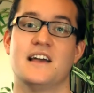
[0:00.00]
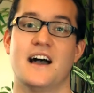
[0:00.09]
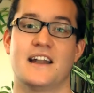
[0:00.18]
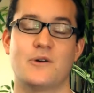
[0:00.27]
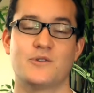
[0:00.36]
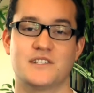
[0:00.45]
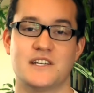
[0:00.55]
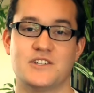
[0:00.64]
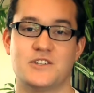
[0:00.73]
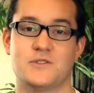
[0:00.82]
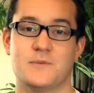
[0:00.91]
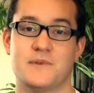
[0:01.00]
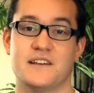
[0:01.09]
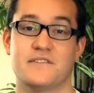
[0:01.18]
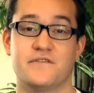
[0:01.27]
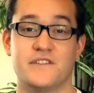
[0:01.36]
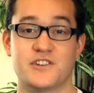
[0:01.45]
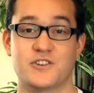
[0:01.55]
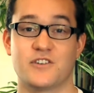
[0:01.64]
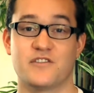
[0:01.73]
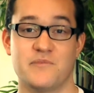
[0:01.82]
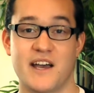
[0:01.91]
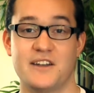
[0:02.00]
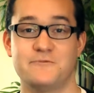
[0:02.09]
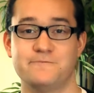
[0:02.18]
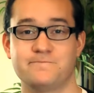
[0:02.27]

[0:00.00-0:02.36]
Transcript: and I will teach you to be a fisher of men.